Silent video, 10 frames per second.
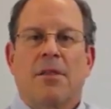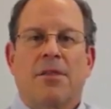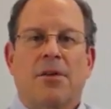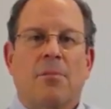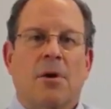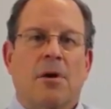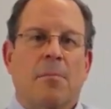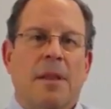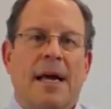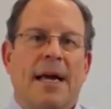thermal
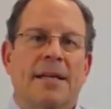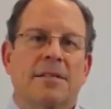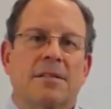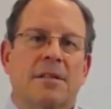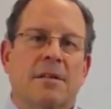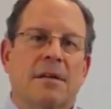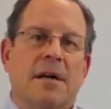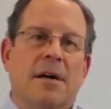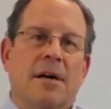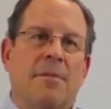compliance,
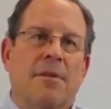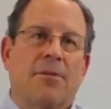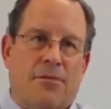the